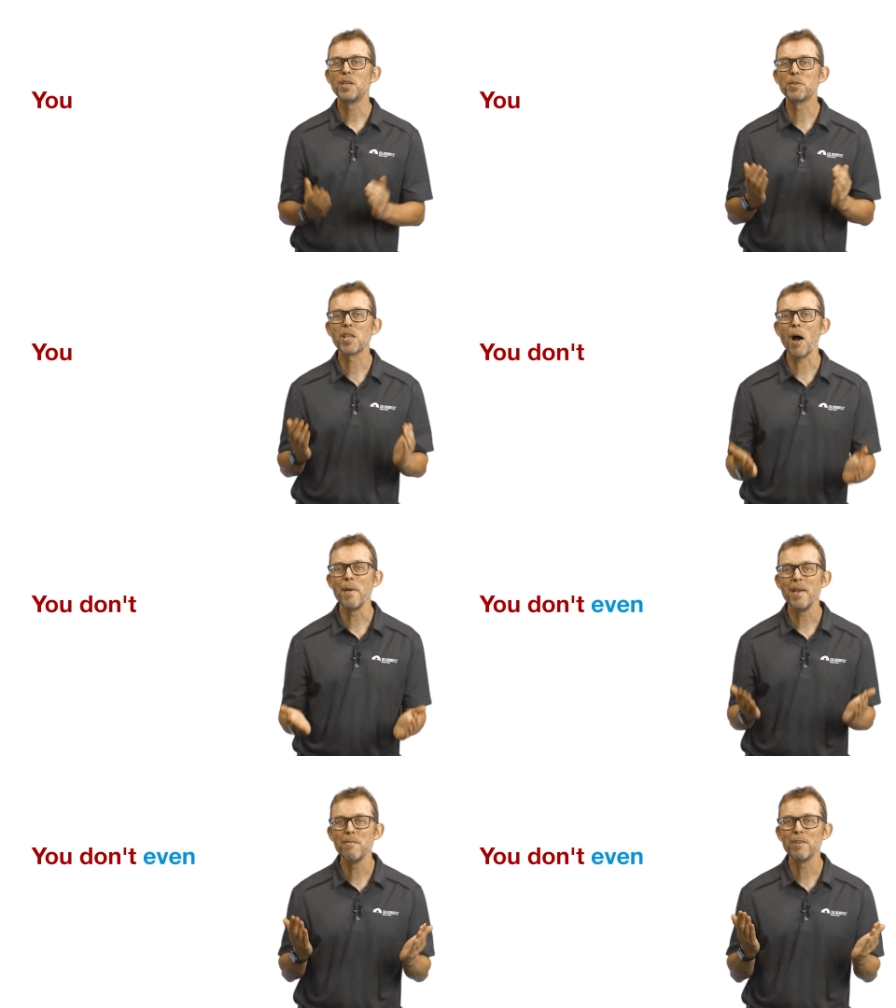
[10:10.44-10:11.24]
you
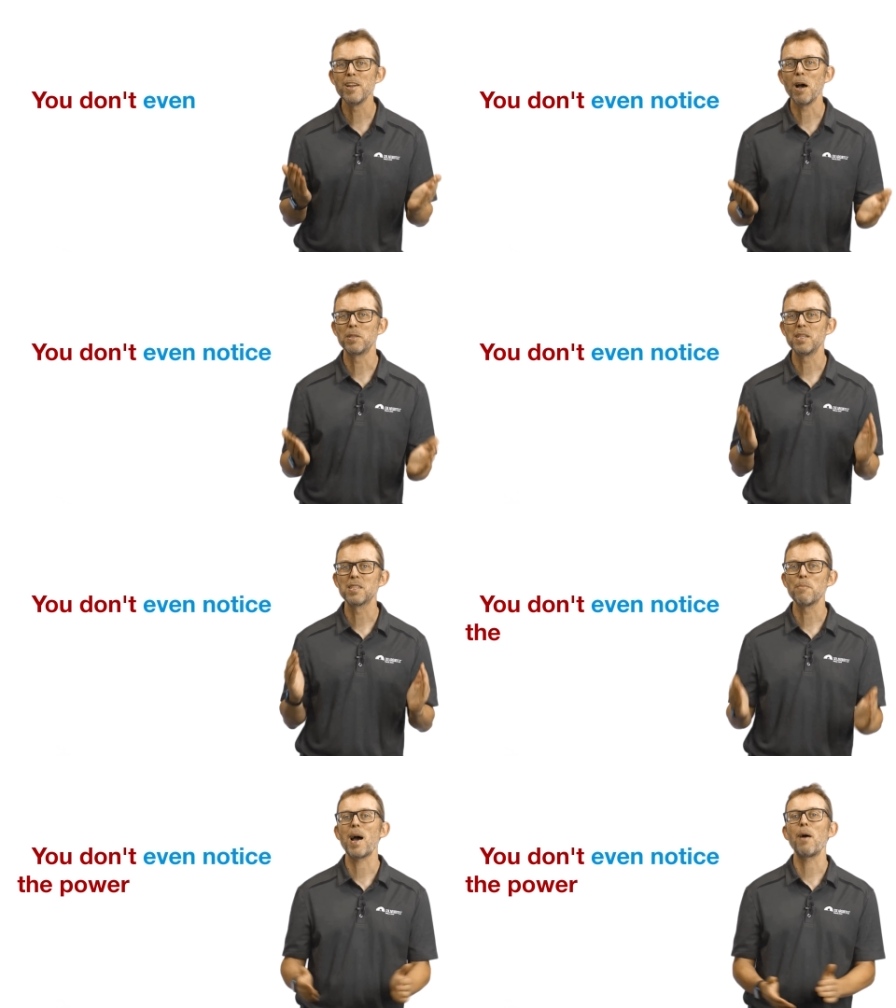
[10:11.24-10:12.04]
don't even notice
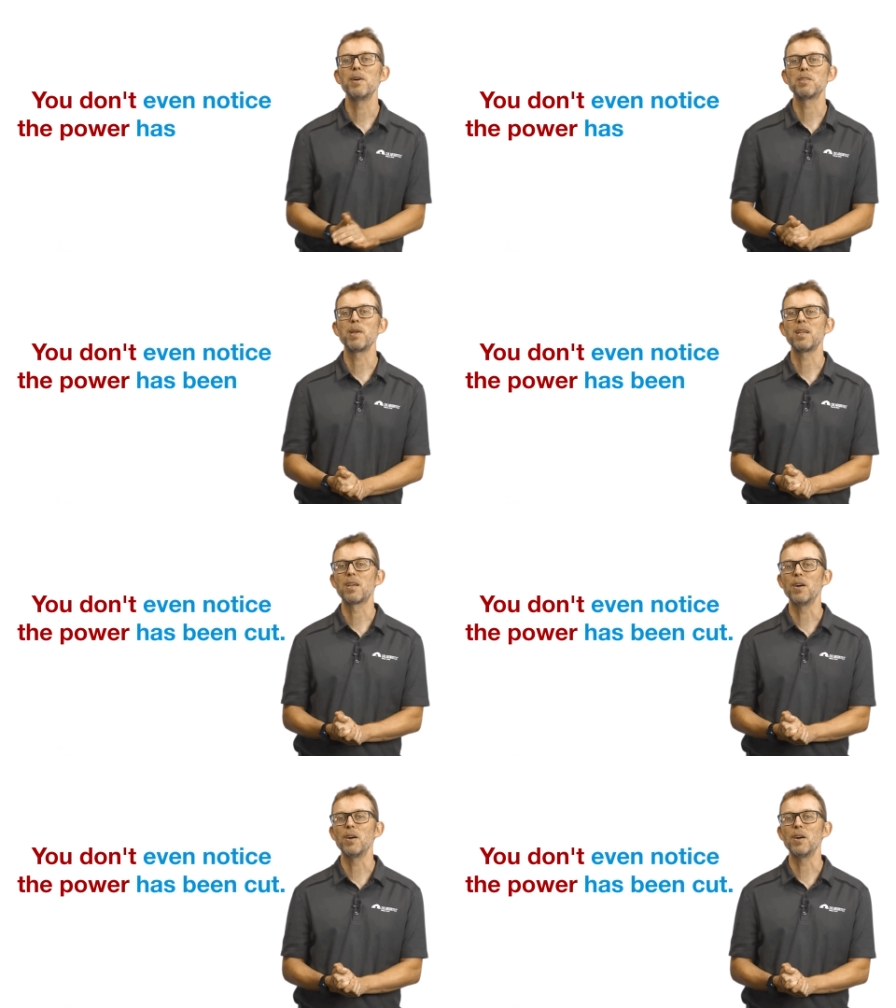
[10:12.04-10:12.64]
the power has been